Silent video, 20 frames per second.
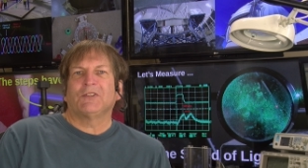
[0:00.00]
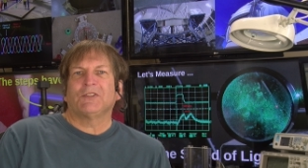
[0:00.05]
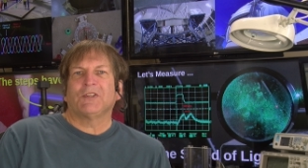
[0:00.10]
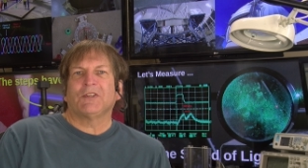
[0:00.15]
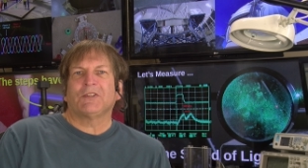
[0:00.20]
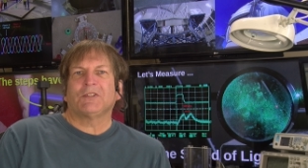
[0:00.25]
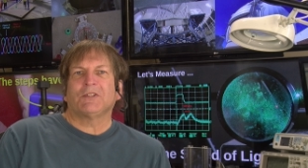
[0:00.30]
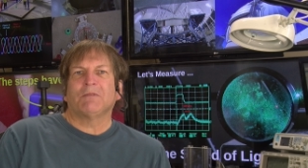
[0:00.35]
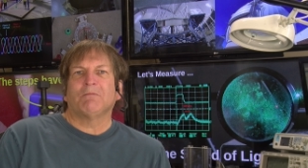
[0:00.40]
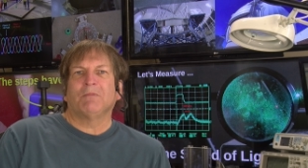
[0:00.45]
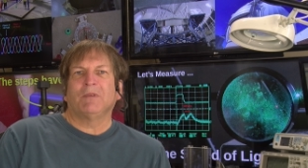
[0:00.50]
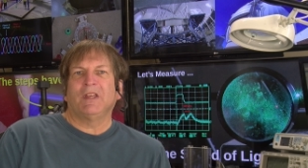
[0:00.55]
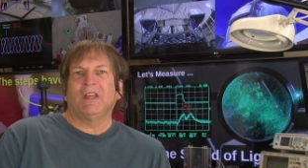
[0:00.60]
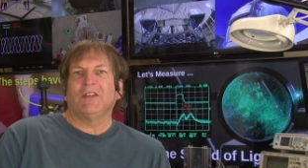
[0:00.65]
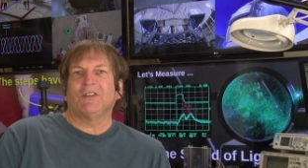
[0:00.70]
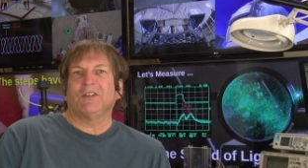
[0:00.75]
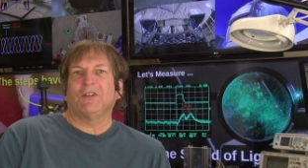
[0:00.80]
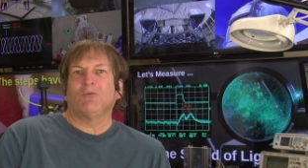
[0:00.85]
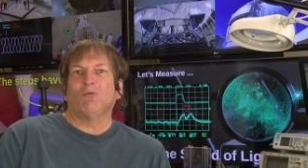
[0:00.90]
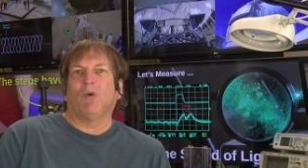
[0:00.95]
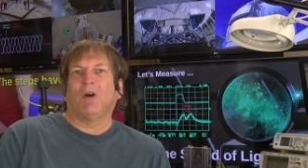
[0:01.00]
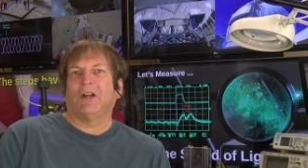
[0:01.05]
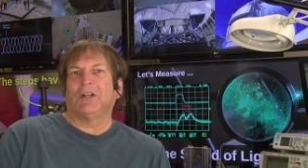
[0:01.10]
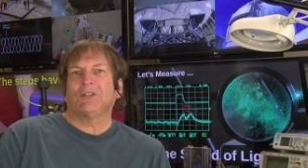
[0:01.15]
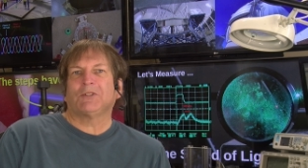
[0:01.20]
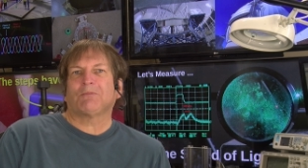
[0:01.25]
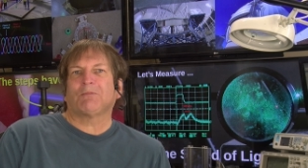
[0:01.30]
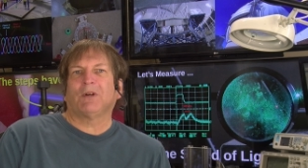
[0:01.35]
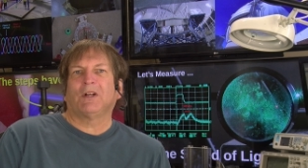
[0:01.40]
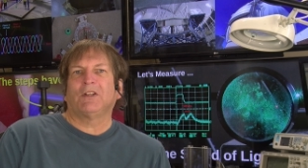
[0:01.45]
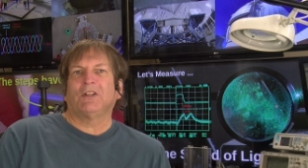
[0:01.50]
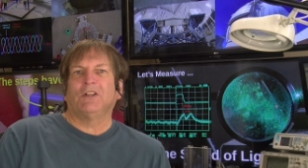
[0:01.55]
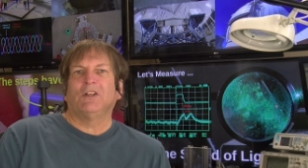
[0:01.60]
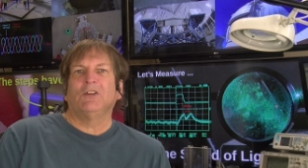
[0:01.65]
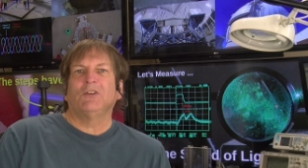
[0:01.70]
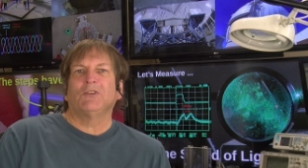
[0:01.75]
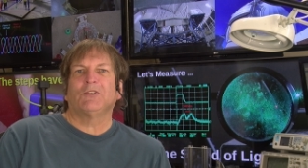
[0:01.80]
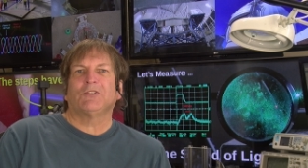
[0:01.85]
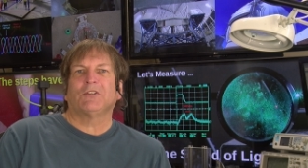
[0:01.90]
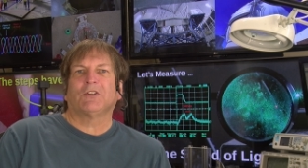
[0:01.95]
system is in widespread
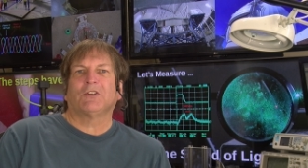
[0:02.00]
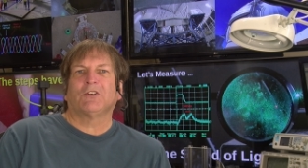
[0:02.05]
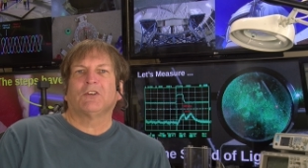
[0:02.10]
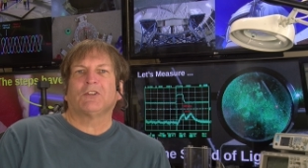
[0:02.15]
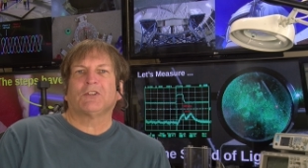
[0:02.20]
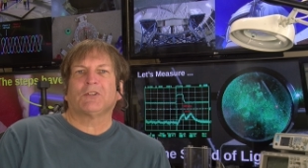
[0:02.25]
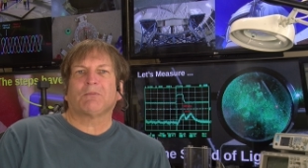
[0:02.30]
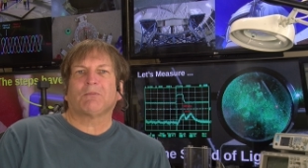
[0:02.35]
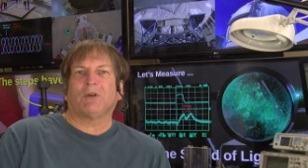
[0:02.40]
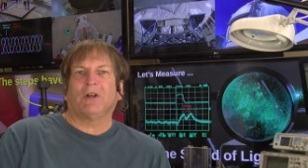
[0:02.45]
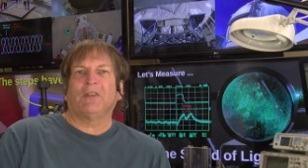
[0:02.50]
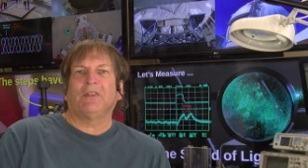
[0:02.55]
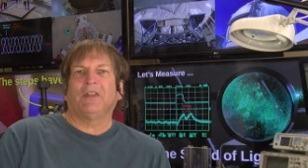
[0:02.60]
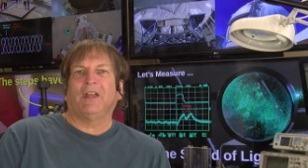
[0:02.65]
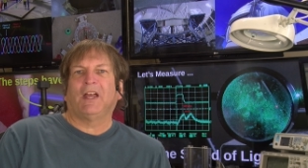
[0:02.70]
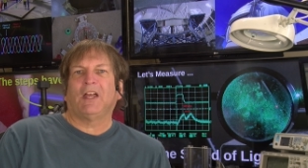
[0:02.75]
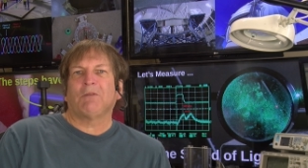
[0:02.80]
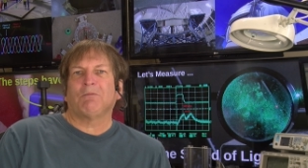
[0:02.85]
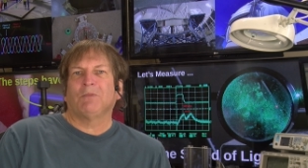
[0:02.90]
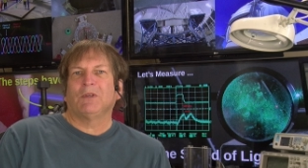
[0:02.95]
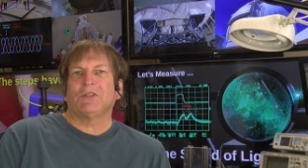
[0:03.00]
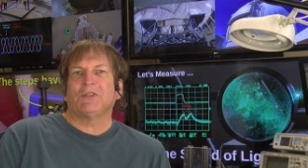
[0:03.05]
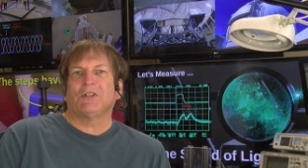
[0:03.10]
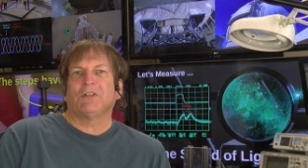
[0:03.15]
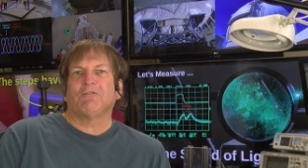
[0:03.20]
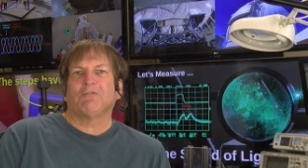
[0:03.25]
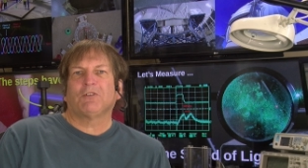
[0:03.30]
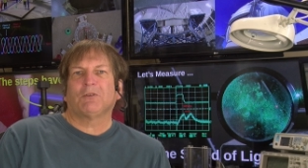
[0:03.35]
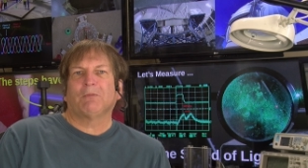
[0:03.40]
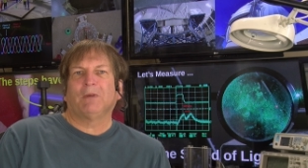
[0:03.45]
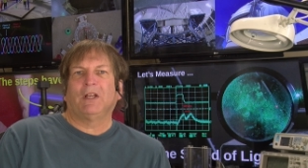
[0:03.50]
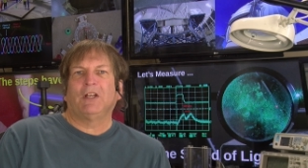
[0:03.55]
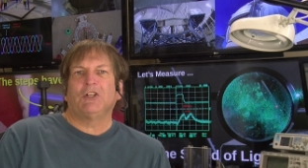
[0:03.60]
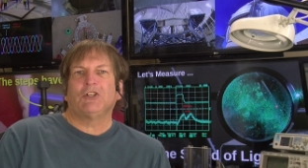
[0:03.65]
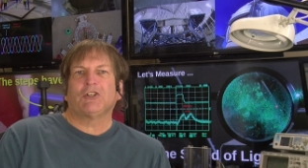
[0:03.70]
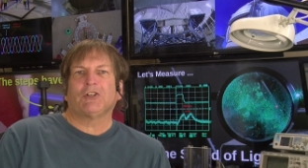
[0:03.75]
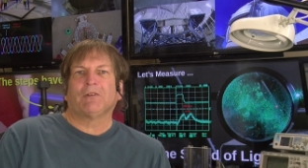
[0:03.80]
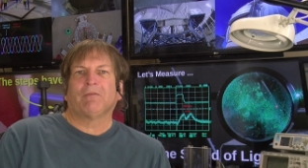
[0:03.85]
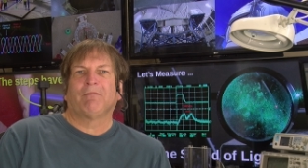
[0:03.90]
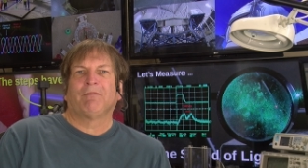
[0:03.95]
use, it could spread that
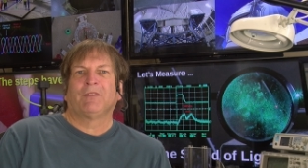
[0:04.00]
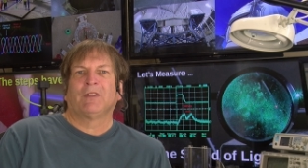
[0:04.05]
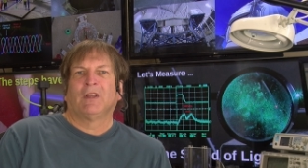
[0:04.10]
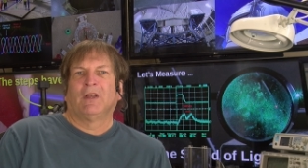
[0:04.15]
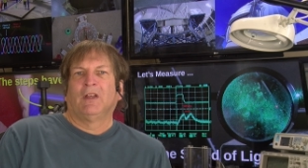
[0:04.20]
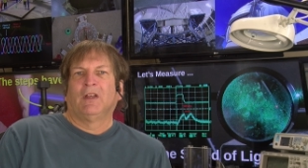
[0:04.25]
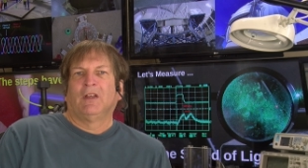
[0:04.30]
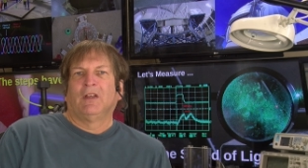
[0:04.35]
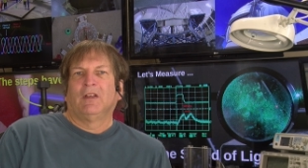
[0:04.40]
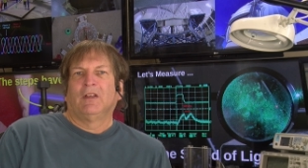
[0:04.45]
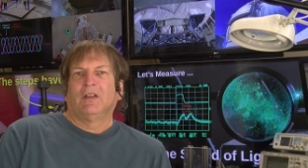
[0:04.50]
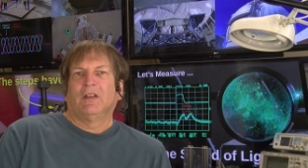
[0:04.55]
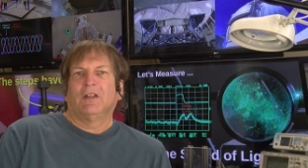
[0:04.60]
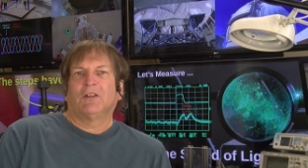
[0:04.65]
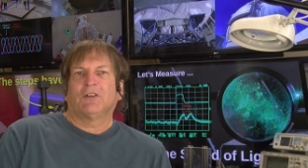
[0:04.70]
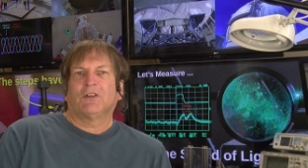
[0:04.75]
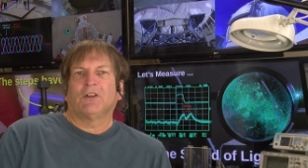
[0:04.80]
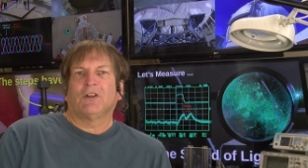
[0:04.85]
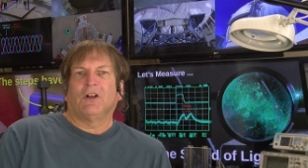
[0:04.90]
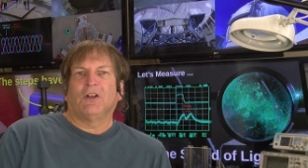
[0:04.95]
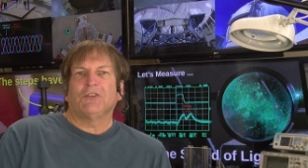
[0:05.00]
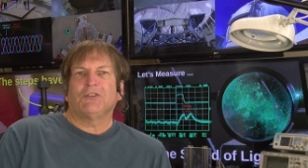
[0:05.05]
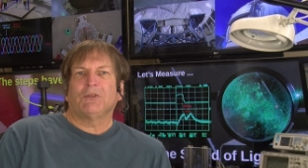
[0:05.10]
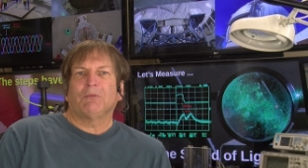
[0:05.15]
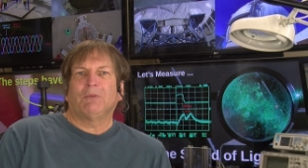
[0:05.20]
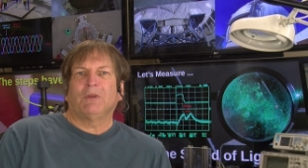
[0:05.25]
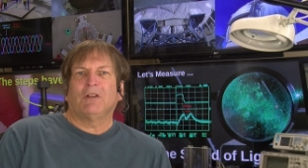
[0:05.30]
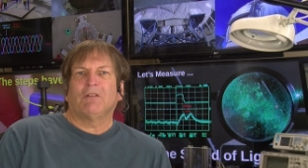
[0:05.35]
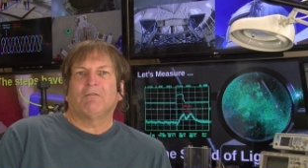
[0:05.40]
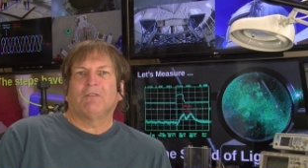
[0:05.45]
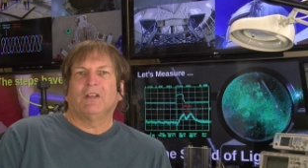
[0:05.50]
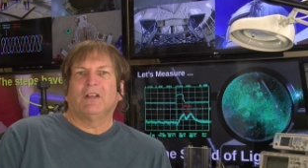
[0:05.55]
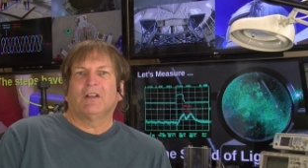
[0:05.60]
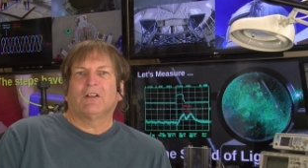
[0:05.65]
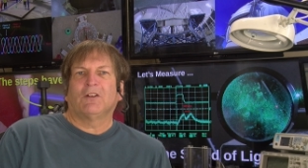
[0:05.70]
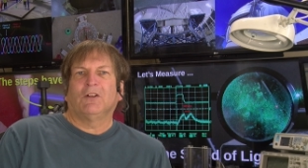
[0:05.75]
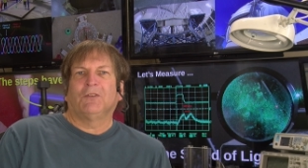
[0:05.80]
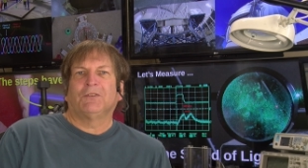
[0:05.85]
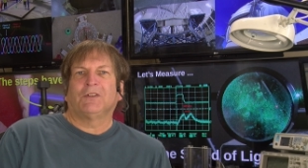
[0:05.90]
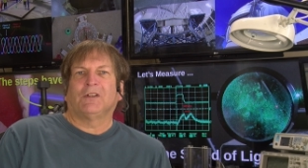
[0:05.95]
misinformation. It could also be a
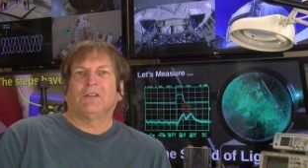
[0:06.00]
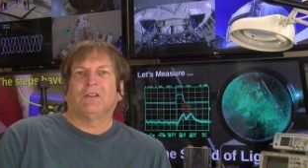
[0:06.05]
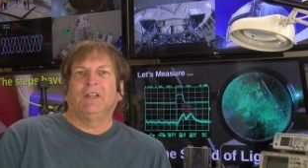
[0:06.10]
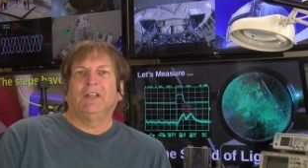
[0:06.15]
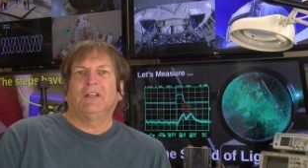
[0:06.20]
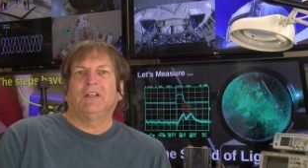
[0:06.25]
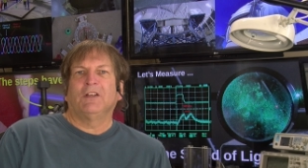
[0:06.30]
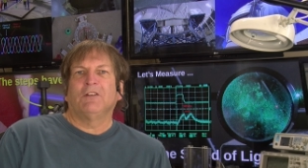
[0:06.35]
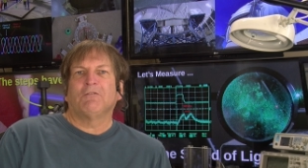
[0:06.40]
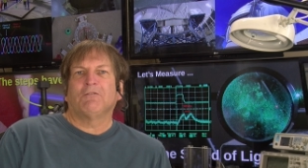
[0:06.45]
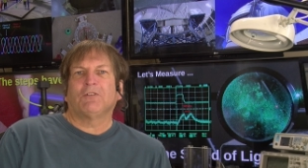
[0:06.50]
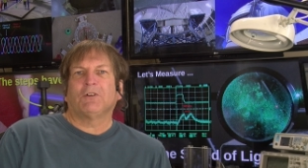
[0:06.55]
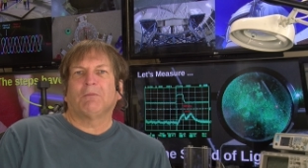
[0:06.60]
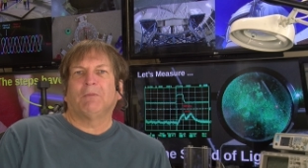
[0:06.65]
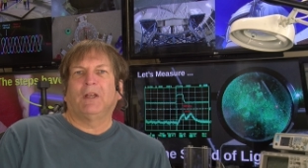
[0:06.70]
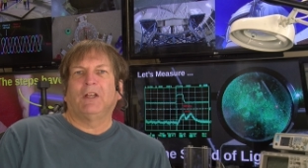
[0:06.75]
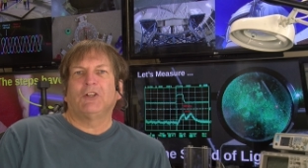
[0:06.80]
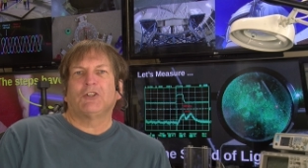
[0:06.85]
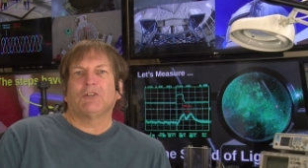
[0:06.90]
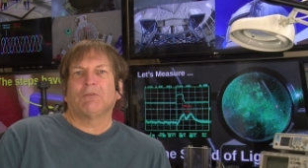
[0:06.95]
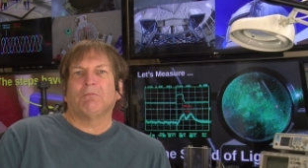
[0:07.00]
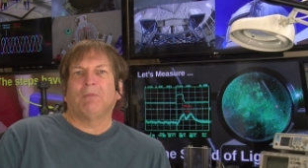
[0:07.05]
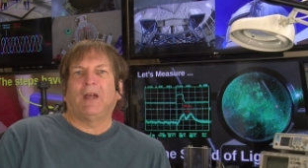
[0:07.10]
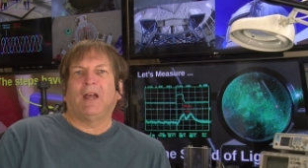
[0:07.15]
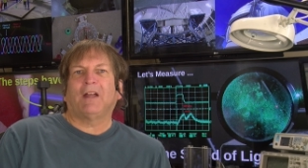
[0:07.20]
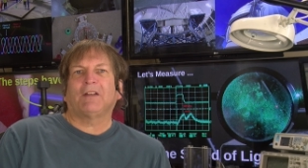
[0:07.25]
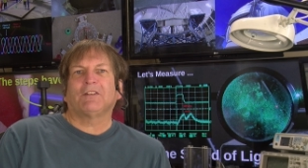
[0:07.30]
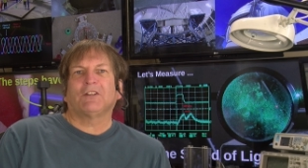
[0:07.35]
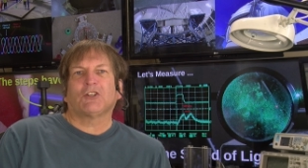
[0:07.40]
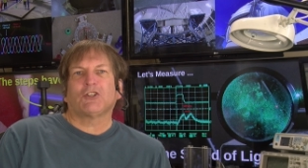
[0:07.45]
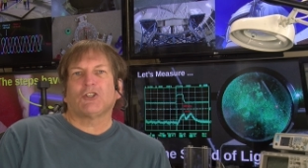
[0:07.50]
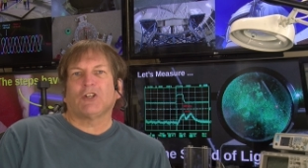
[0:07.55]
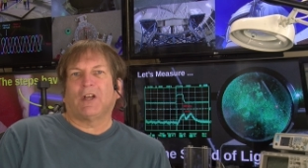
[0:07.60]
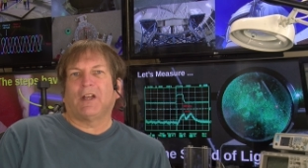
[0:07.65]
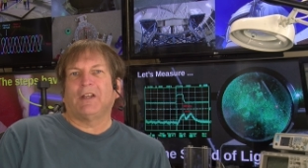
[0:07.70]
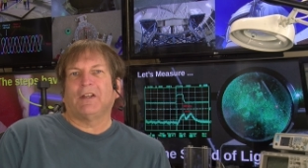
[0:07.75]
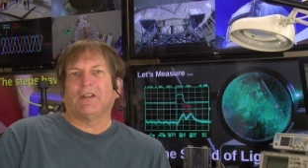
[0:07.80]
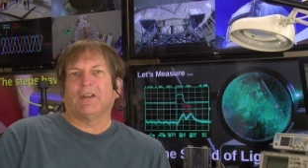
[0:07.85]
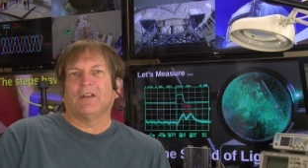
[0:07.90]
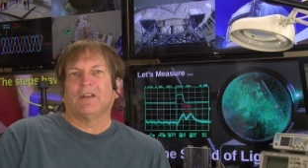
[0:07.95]
vehicle to leak information back to
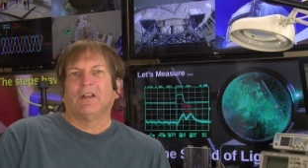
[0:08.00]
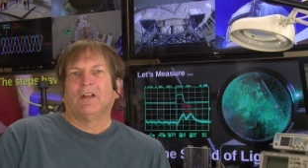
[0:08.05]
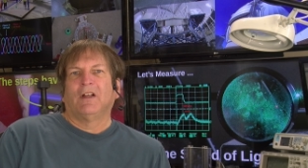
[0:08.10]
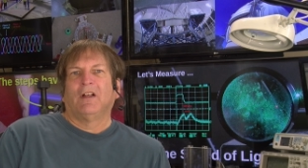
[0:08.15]
China